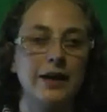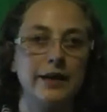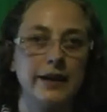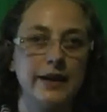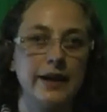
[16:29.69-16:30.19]

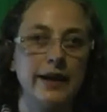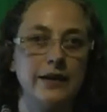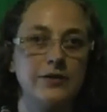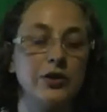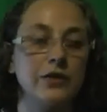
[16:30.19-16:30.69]
And then
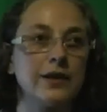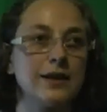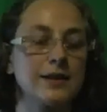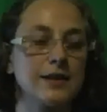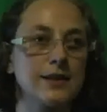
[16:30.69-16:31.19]
in
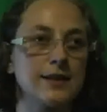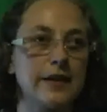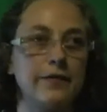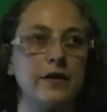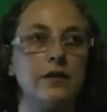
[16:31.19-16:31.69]

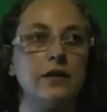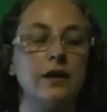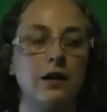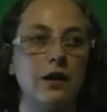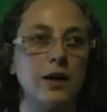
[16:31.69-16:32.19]
2007,